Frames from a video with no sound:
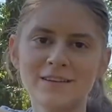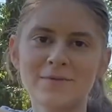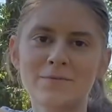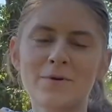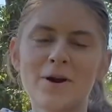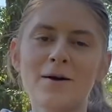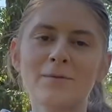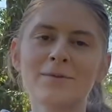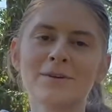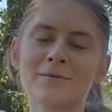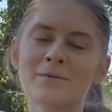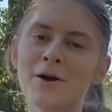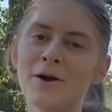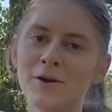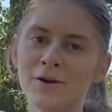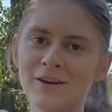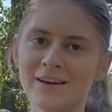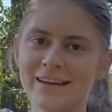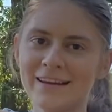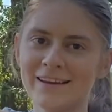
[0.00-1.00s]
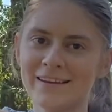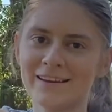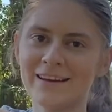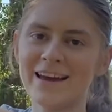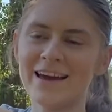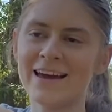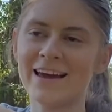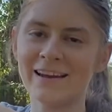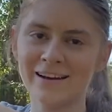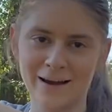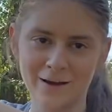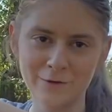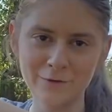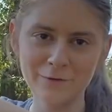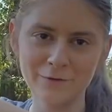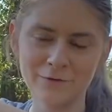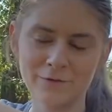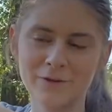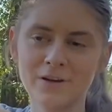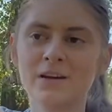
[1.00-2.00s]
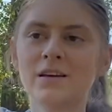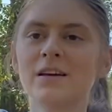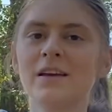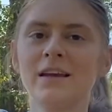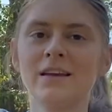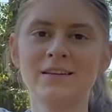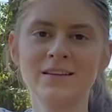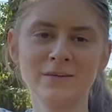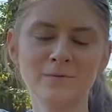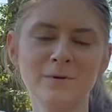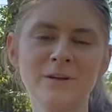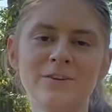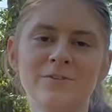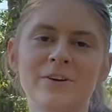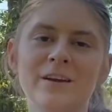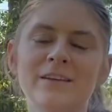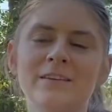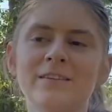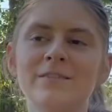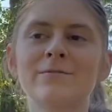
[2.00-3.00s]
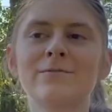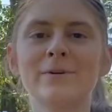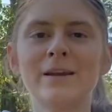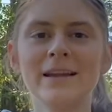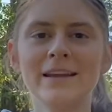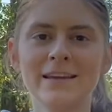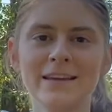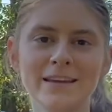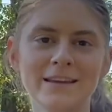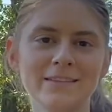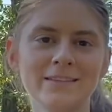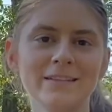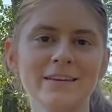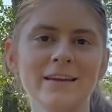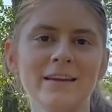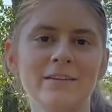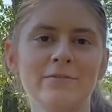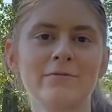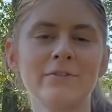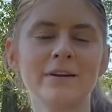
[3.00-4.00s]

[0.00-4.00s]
a problem early enough, it can be treated really easily and